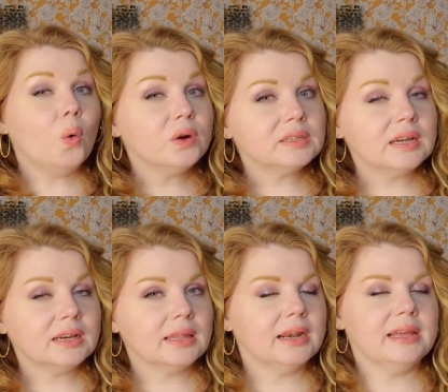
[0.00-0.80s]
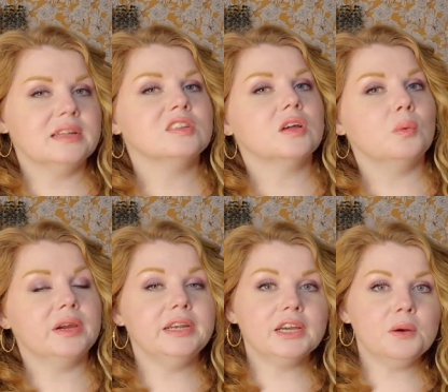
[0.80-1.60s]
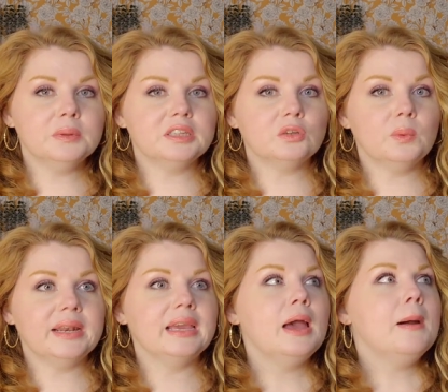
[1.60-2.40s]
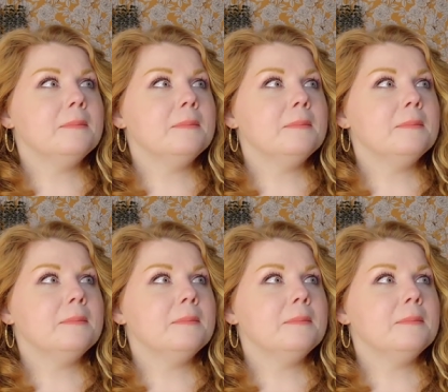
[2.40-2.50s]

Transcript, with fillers: or tucking it in, so I wanted to go with the twenty,